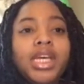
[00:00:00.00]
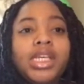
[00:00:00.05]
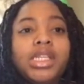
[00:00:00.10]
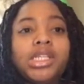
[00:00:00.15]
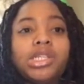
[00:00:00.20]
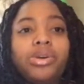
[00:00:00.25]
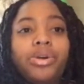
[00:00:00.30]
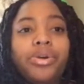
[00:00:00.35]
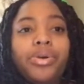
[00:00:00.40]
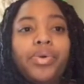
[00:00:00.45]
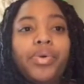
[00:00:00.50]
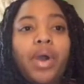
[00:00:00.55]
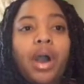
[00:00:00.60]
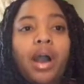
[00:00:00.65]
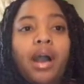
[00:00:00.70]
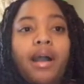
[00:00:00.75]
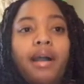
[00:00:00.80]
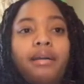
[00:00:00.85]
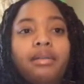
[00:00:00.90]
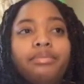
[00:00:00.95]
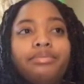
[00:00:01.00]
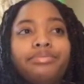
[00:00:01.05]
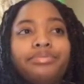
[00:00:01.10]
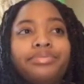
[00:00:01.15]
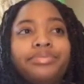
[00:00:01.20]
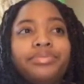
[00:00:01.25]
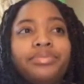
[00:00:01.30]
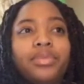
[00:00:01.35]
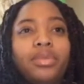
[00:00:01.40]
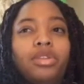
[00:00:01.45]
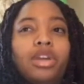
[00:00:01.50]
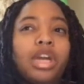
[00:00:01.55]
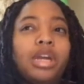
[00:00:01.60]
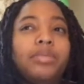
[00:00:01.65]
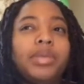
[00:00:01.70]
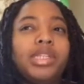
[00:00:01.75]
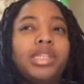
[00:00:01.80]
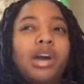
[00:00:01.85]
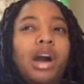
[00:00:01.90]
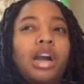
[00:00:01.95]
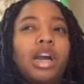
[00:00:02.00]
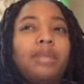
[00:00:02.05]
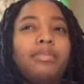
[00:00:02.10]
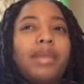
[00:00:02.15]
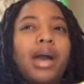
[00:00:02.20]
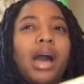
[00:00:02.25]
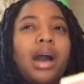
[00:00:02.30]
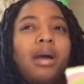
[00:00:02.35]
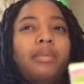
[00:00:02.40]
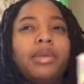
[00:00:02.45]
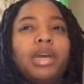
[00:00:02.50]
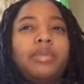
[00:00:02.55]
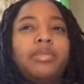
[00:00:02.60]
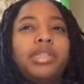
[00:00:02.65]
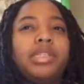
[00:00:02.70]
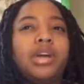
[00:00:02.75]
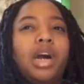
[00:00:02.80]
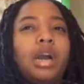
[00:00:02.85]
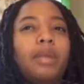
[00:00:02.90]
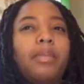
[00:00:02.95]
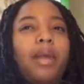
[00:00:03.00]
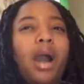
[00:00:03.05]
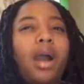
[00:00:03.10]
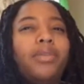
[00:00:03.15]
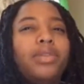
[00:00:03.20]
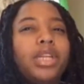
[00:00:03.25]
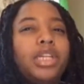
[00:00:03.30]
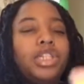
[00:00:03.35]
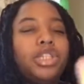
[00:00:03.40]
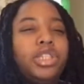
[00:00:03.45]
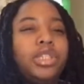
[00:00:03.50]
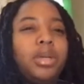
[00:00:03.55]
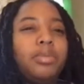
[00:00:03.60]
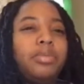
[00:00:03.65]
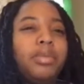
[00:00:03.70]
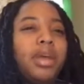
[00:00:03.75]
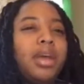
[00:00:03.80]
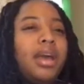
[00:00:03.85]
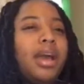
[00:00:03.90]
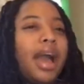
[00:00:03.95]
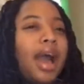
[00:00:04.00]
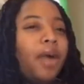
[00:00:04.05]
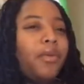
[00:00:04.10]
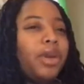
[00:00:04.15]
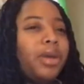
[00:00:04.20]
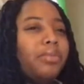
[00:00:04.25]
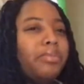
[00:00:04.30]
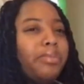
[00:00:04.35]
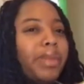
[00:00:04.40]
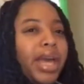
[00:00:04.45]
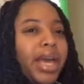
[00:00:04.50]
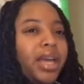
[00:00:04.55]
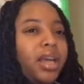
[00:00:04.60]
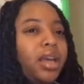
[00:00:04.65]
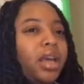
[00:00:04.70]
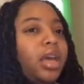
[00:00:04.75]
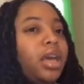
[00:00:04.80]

So um, we're gonna be talking about I'm gonna be talking about our relationship, how we met.